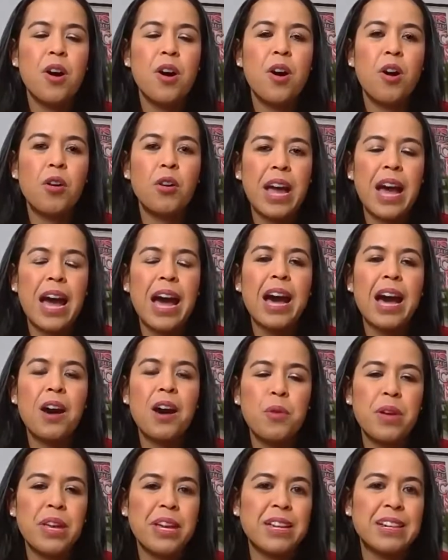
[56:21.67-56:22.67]
on
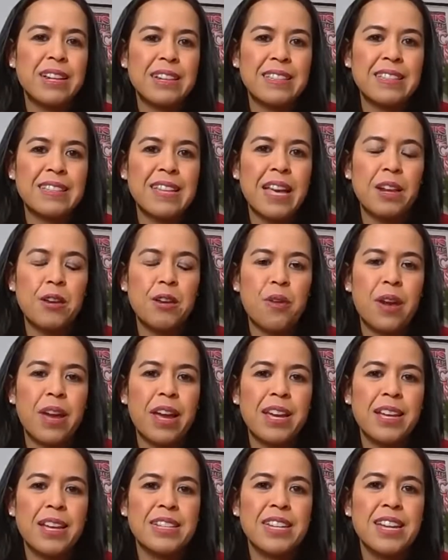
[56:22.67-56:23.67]
how we can
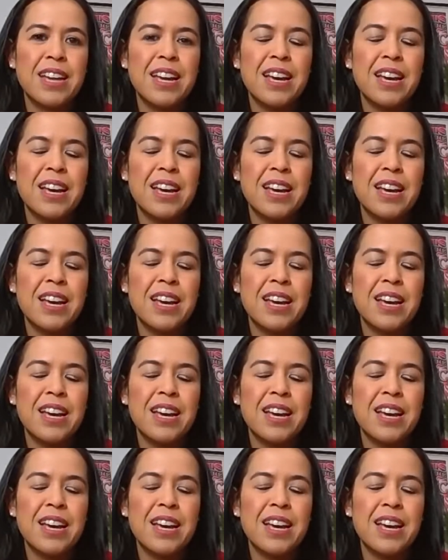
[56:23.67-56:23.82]
accelerate